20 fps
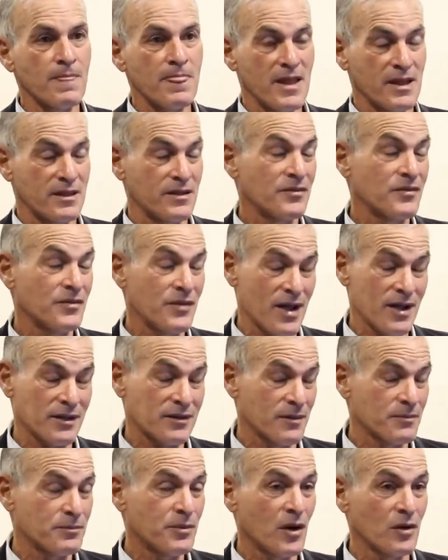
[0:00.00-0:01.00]
and in fact
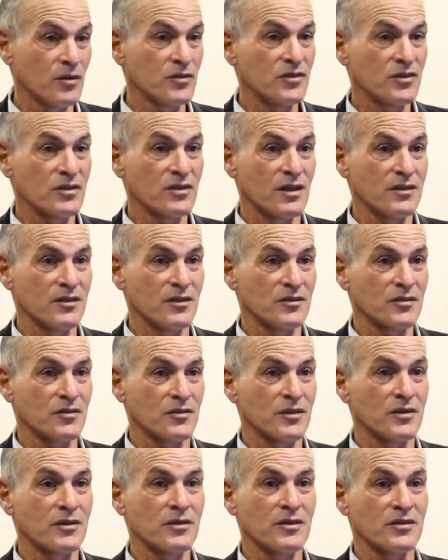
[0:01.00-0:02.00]
impose it on
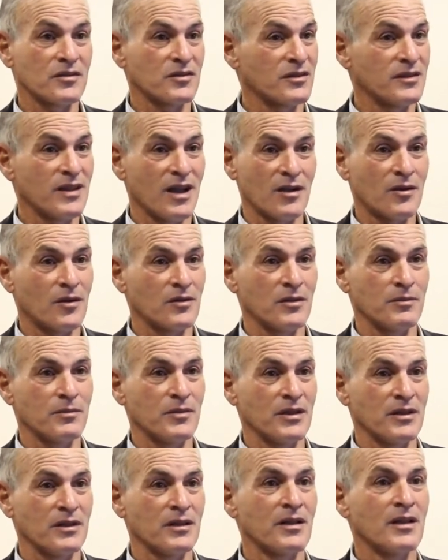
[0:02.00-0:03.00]
Israel, because they're not going to
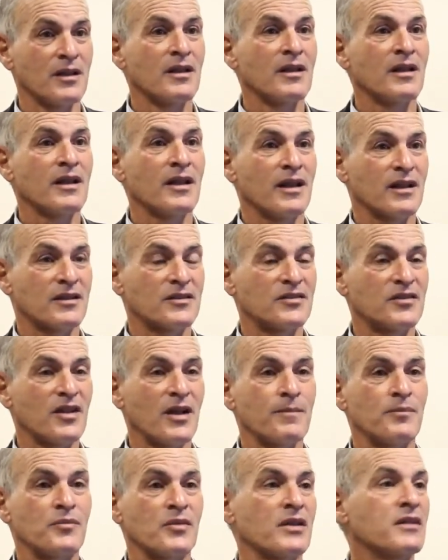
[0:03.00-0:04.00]
be
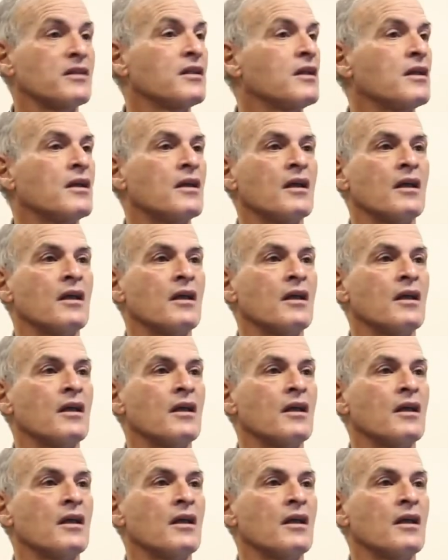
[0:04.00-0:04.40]
accepted,